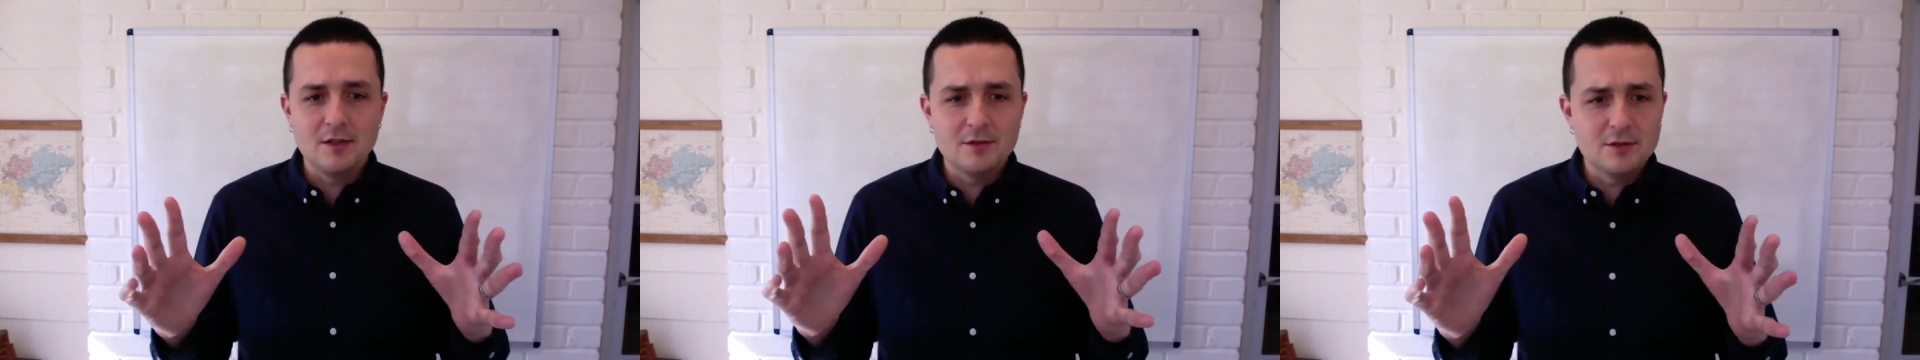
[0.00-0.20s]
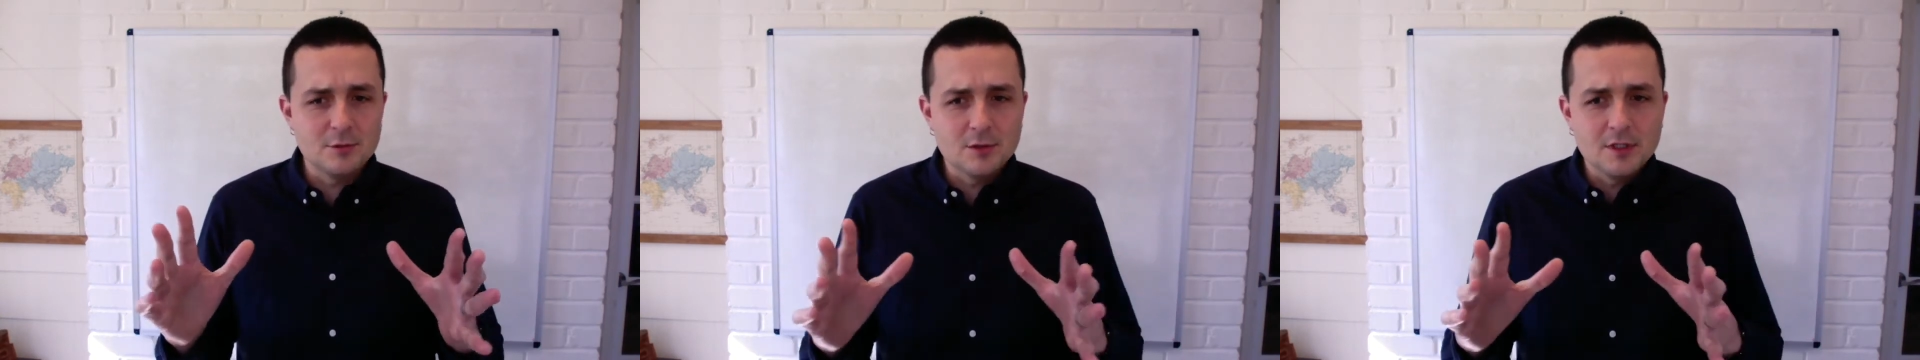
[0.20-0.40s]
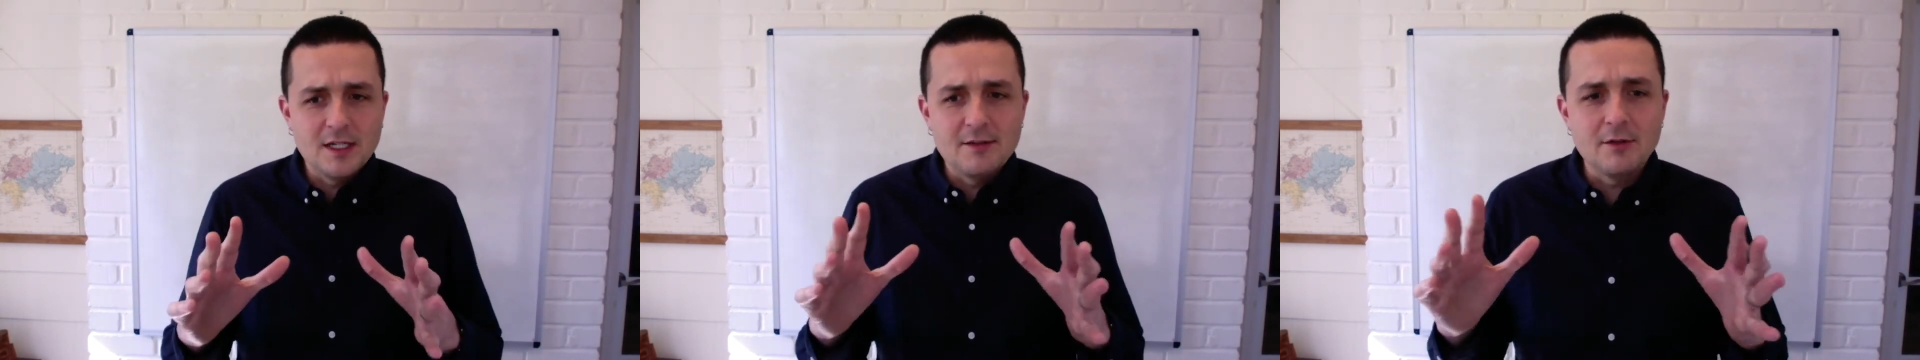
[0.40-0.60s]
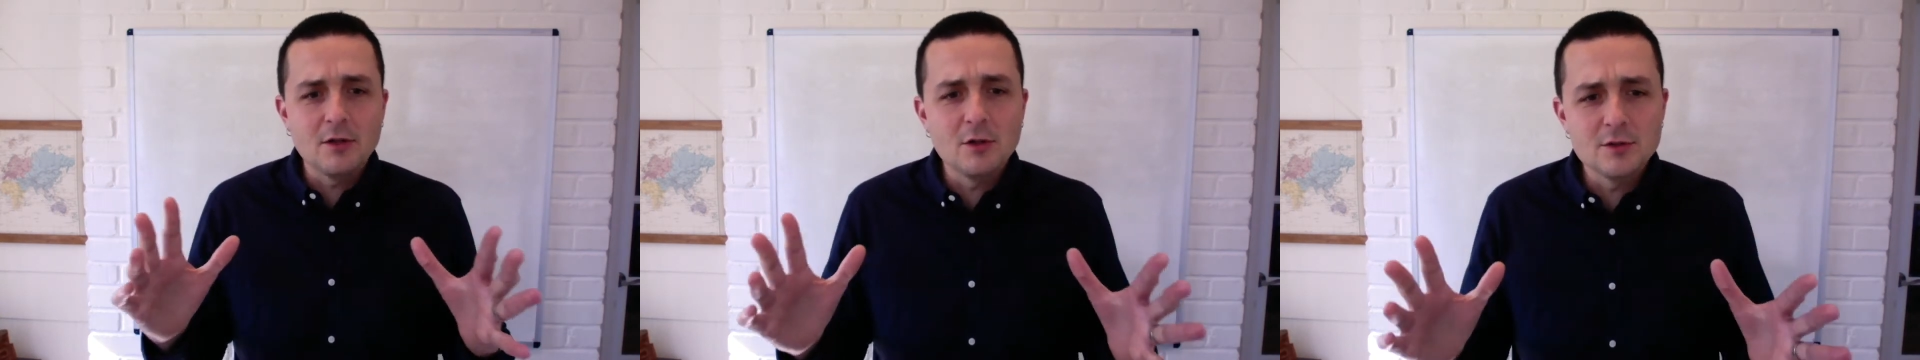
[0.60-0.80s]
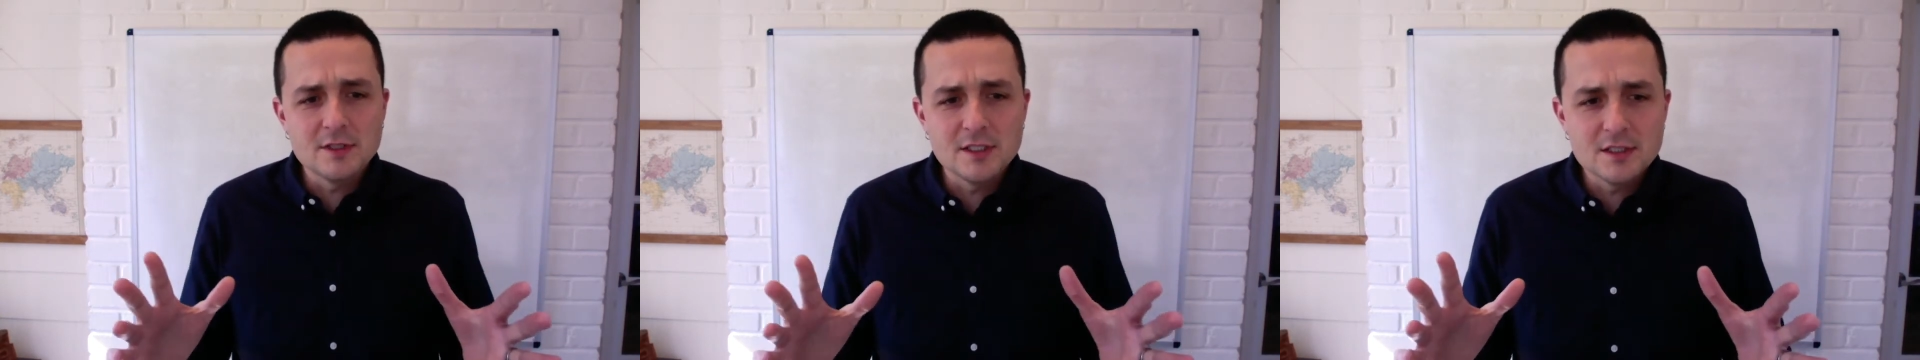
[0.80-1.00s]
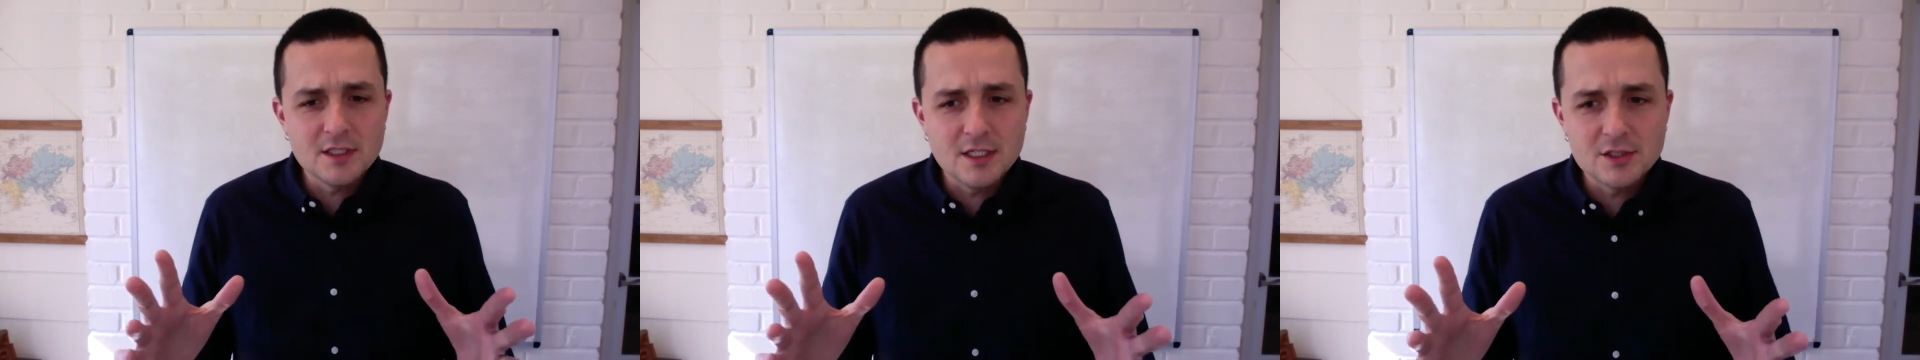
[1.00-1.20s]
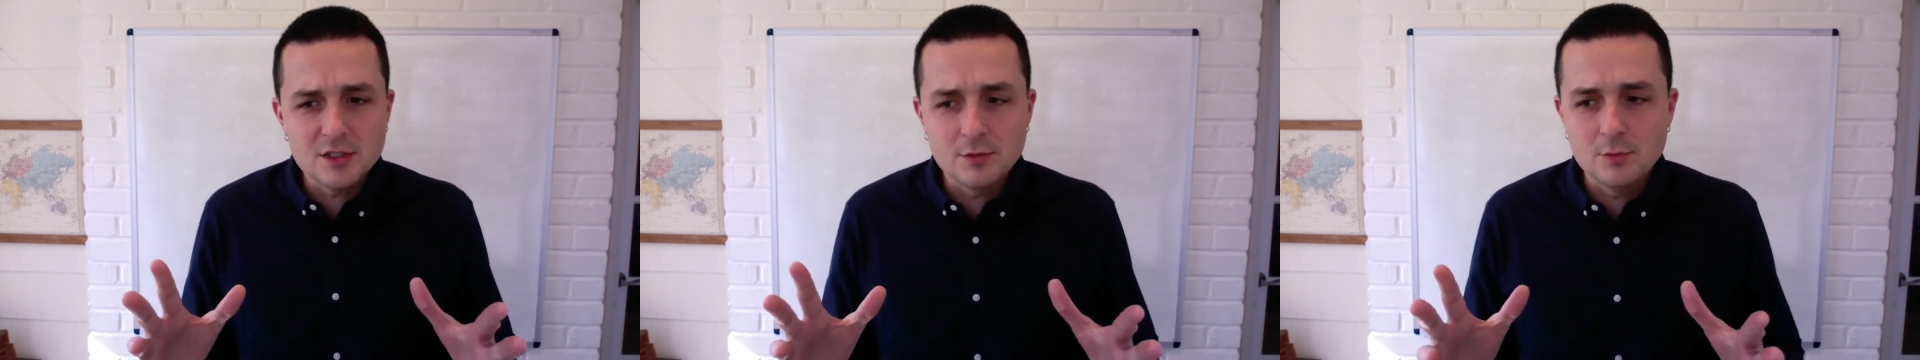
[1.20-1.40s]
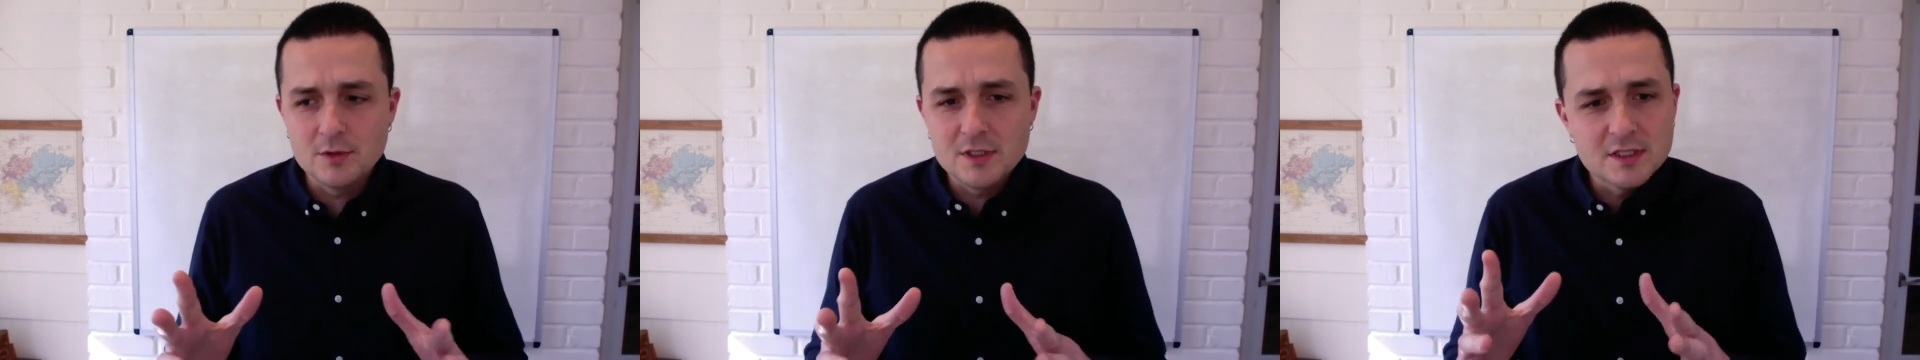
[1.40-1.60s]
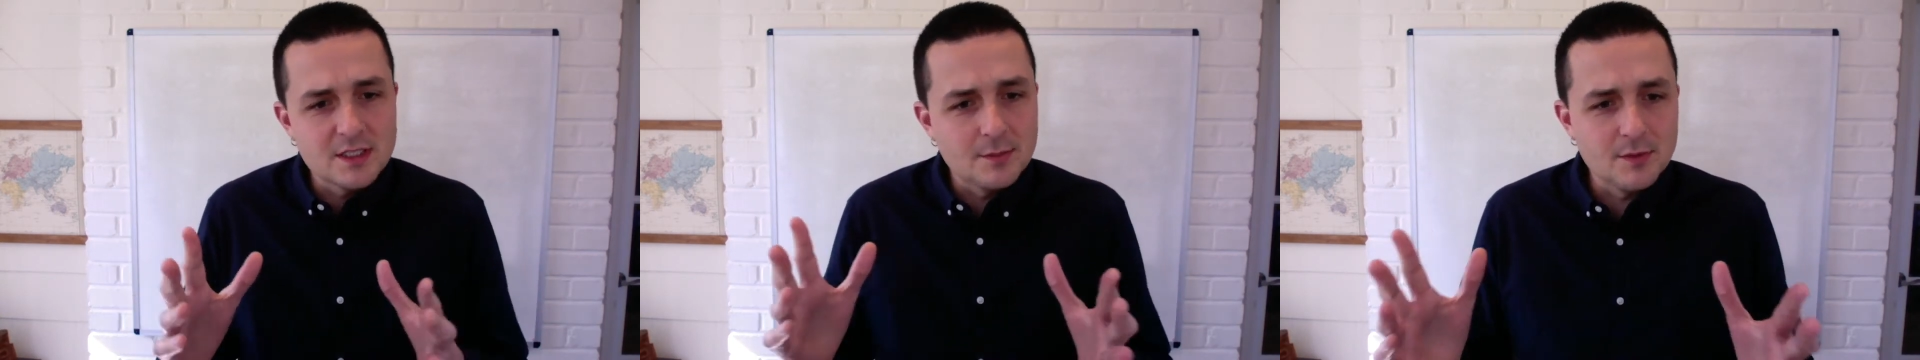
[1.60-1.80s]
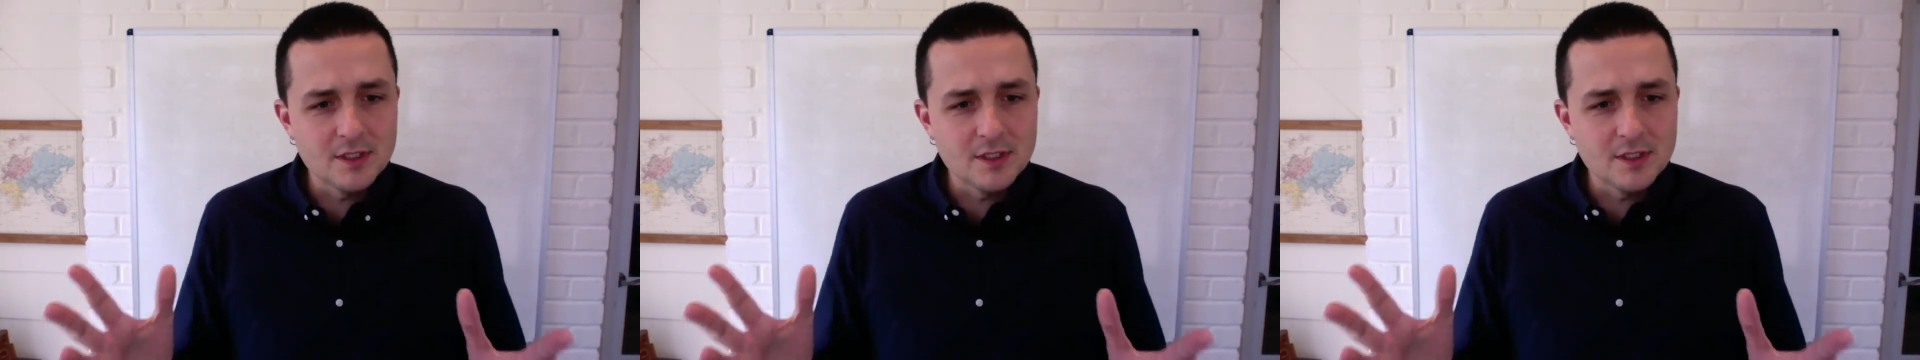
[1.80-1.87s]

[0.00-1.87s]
So we're going to have a closing session, which is something